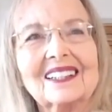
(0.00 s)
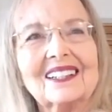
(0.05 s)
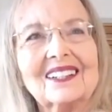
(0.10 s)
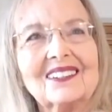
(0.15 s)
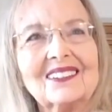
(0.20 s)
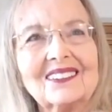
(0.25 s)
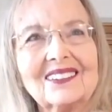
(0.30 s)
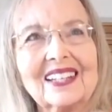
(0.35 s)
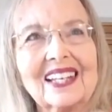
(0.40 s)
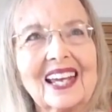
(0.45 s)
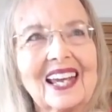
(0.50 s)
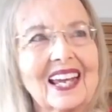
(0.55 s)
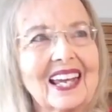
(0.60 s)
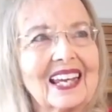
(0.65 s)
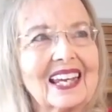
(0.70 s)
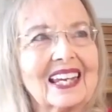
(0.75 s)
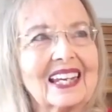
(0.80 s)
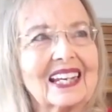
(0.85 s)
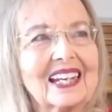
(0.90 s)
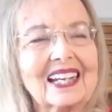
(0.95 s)

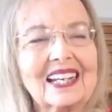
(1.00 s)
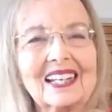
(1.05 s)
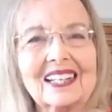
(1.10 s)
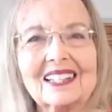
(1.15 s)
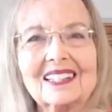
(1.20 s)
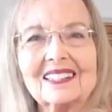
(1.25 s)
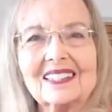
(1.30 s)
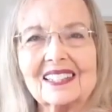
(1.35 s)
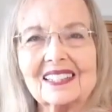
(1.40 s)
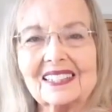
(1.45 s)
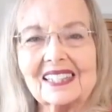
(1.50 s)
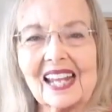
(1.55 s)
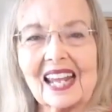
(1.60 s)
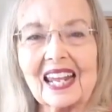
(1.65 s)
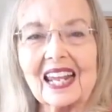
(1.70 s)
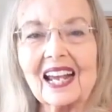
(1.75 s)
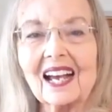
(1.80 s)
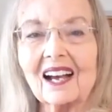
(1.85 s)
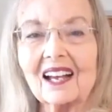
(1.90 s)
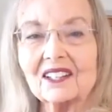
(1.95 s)
Okay.
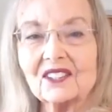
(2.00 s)
Today I